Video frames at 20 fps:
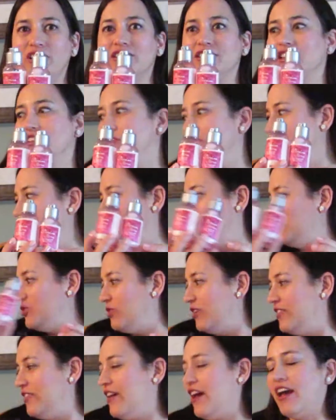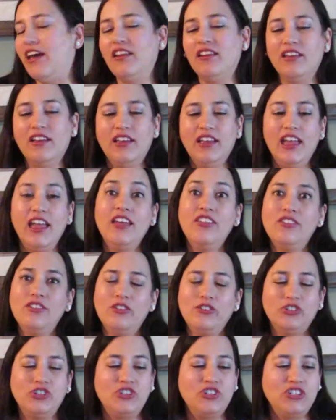because I really enjoyed that. And the
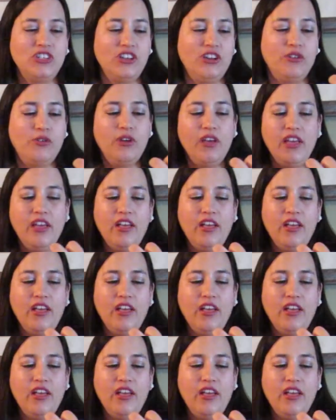lotion too.